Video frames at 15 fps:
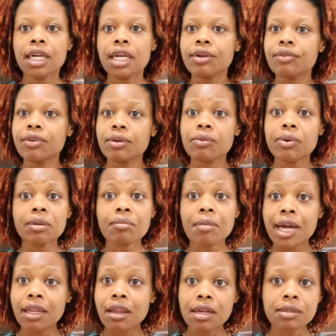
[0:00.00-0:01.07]
Even with
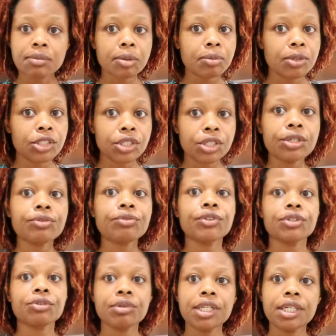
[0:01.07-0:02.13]
my locks being mature for
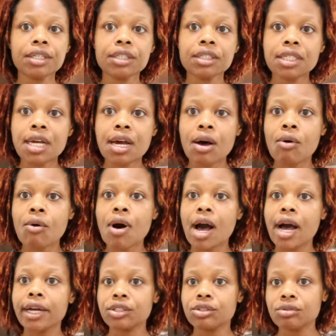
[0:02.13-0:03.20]
3 years now,
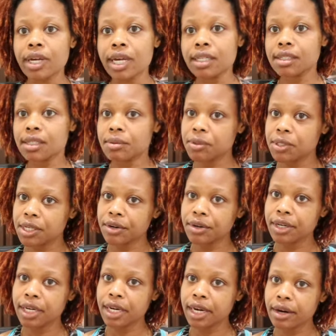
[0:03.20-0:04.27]
I do get slips here
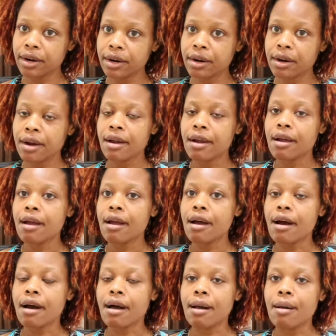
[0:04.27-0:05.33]
and there.
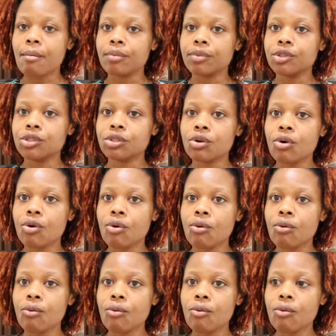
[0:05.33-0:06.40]

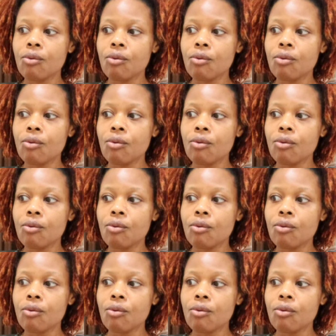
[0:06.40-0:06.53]
So